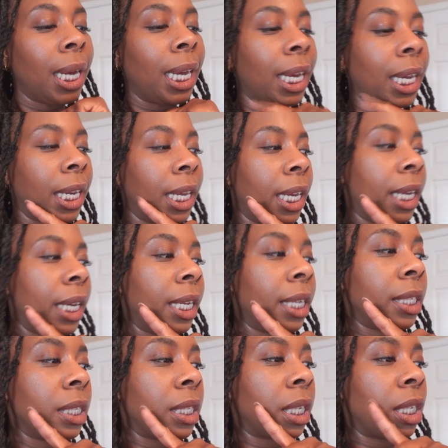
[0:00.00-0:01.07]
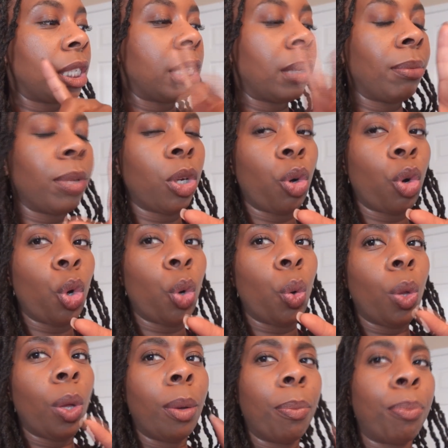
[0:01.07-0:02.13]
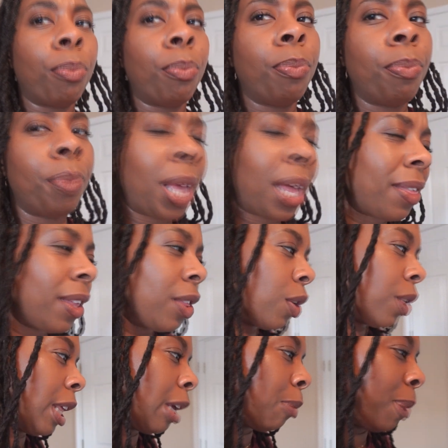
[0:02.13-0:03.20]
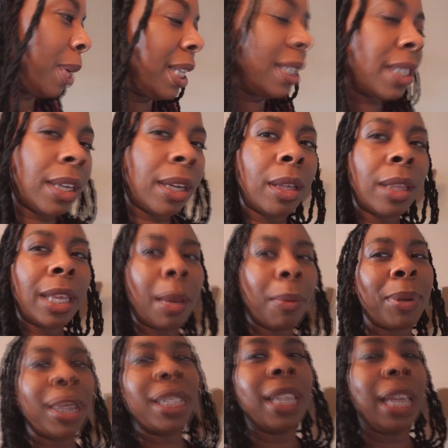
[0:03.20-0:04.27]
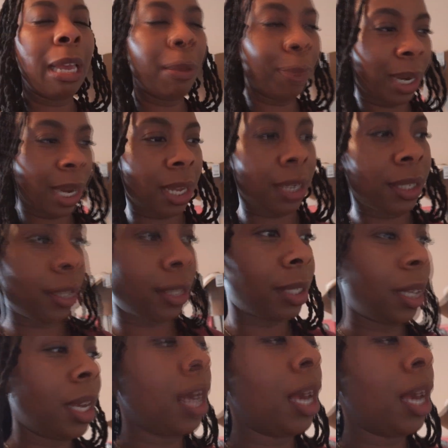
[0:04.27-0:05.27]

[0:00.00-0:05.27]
It is some little, I think they're like pizza. Yeah, pizza empanadas.